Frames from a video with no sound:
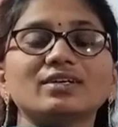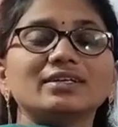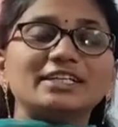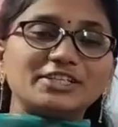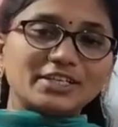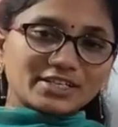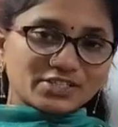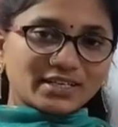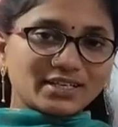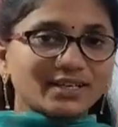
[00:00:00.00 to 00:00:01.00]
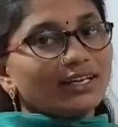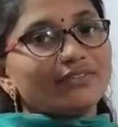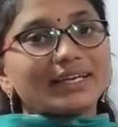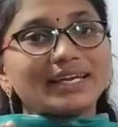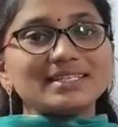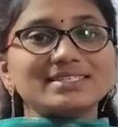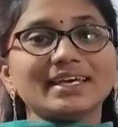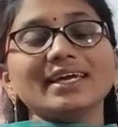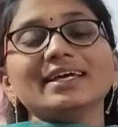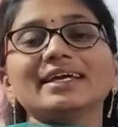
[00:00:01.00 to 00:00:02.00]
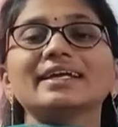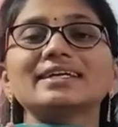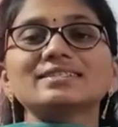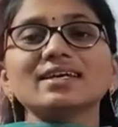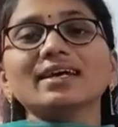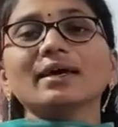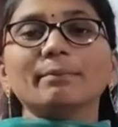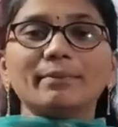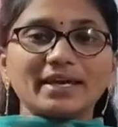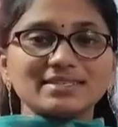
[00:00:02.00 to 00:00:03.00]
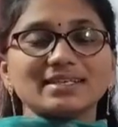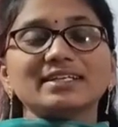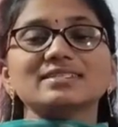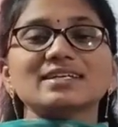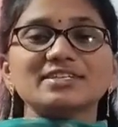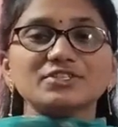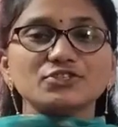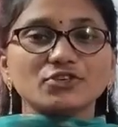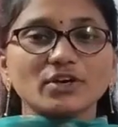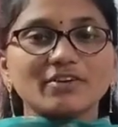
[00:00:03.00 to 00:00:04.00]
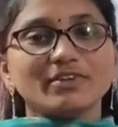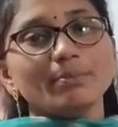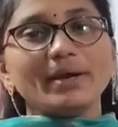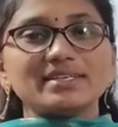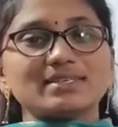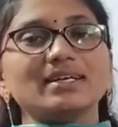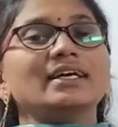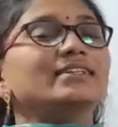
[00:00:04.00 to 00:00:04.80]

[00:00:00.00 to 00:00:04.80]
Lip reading: a detergent, we can say it is a base. It is consisting of a base.